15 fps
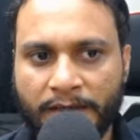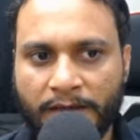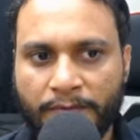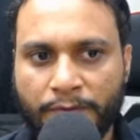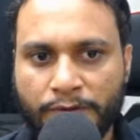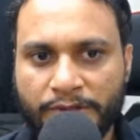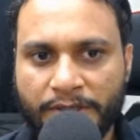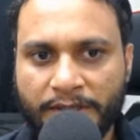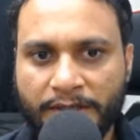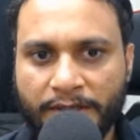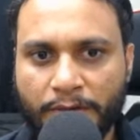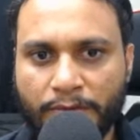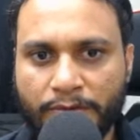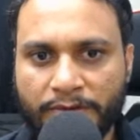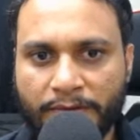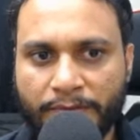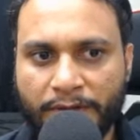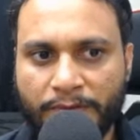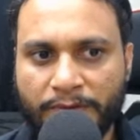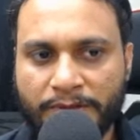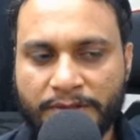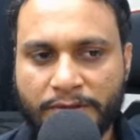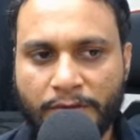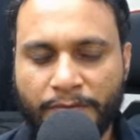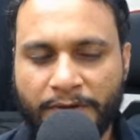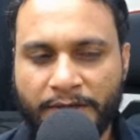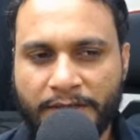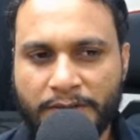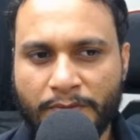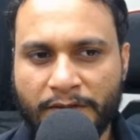If you check it out, the frequency of
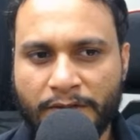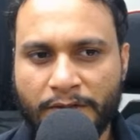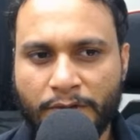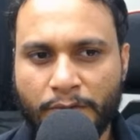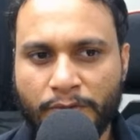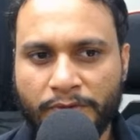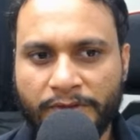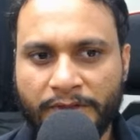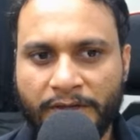a is 1, 2,